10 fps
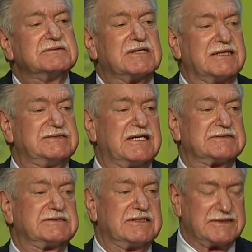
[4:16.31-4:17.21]
I
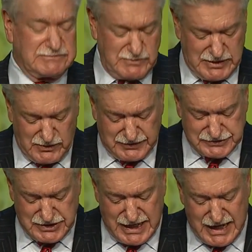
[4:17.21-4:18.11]
tested and went on the
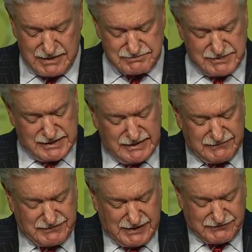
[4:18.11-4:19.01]
job in
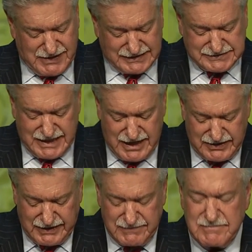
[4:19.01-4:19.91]
Fairfax County.